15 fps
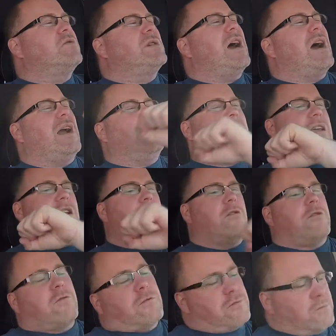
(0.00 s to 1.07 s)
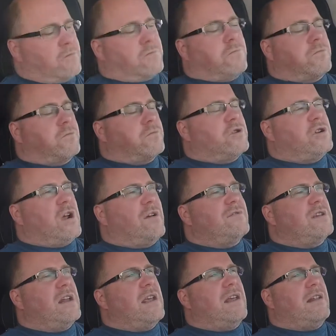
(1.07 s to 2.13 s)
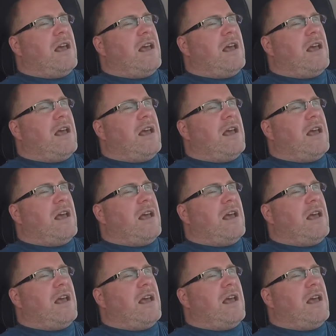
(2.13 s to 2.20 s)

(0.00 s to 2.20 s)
tiny, shoves it in,